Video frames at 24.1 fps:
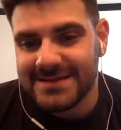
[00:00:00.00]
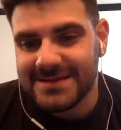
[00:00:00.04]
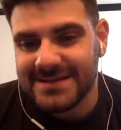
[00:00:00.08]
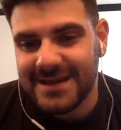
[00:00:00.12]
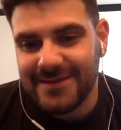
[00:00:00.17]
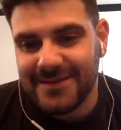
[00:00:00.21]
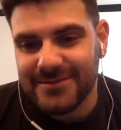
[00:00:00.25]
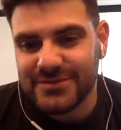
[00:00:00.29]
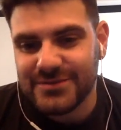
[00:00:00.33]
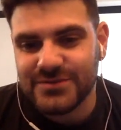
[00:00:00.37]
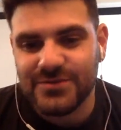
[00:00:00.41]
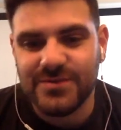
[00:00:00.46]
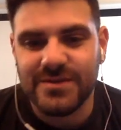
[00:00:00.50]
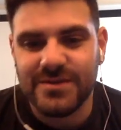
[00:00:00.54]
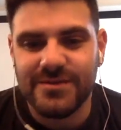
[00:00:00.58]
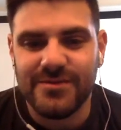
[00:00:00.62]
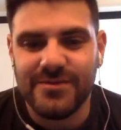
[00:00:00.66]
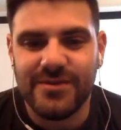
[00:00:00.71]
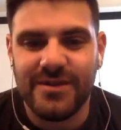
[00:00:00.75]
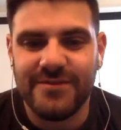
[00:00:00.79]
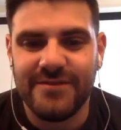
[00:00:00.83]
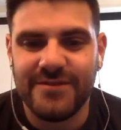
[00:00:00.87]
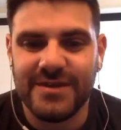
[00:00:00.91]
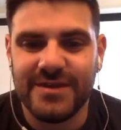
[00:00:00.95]
That was all we
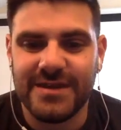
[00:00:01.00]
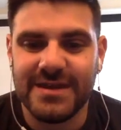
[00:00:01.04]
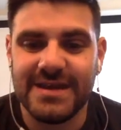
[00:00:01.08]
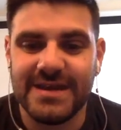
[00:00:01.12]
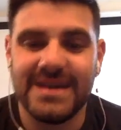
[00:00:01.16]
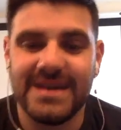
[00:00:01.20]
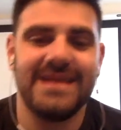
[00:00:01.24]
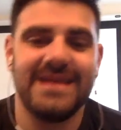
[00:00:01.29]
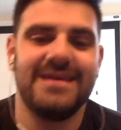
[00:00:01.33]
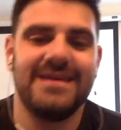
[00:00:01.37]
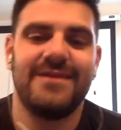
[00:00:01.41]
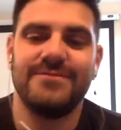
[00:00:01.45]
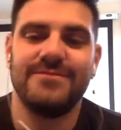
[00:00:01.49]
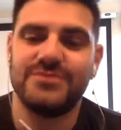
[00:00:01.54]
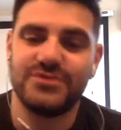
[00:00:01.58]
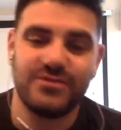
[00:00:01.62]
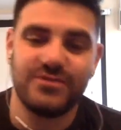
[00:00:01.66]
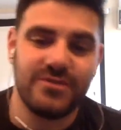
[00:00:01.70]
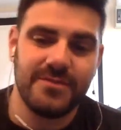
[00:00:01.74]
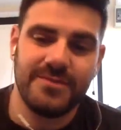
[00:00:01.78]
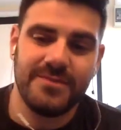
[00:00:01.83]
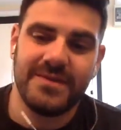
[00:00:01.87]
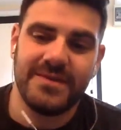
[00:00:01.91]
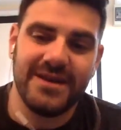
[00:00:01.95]
were ever going to get. I'm sure
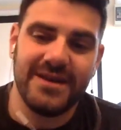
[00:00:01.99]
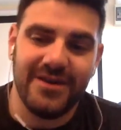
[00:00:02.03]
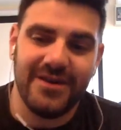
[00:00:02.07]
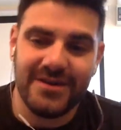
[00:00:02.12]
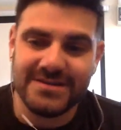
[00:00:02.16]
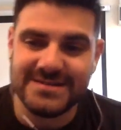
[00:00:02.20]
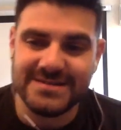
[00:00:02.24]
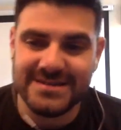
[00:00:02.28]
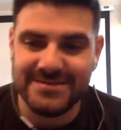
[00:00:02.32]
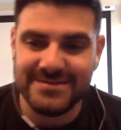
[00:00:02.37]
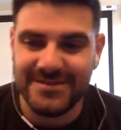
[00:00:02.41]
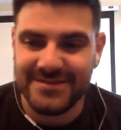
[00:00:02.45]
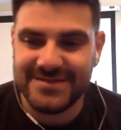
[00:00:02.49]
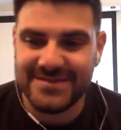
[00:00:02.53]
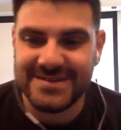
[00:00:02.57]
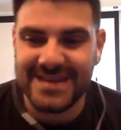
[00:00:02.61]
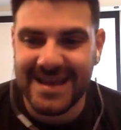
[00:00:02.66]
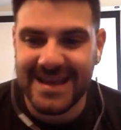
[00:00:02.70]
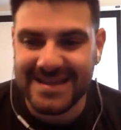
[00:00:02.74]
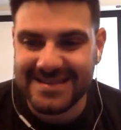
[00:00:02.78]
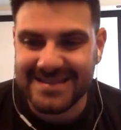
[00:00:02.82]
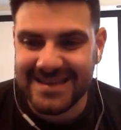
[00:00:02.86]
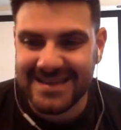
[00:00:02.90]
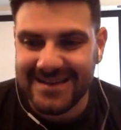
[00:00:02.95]
a PR team has
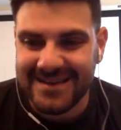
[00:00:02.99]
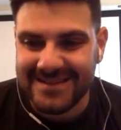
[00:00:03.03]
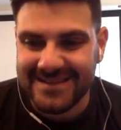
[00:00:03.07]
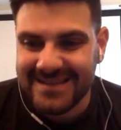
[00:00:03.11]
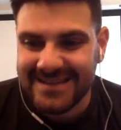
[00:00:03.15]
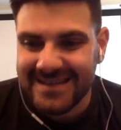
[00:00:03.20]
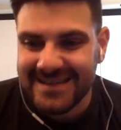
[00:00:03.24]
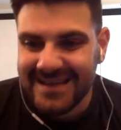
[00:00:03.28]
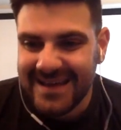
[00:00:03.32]
sat down